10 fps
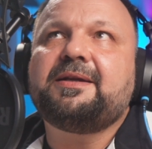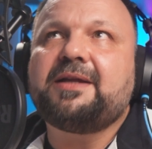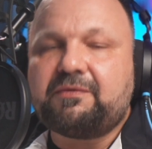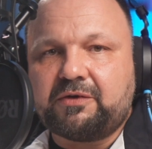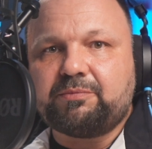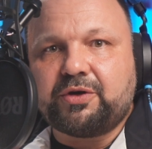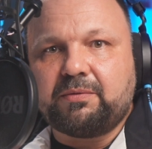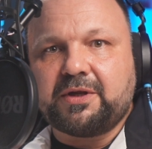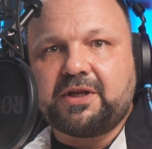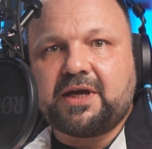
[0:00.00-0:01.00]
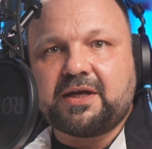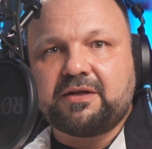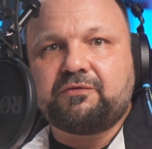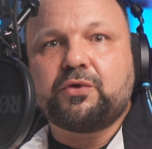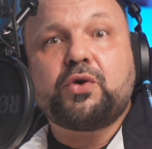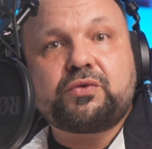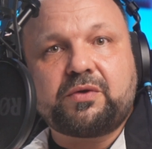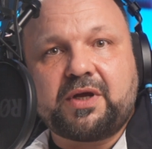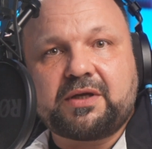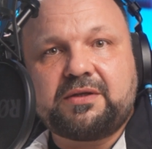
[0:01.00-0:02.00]
that will probably be the end of Rode
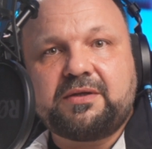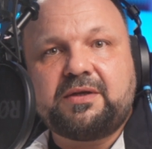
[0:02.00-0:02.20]
Connect.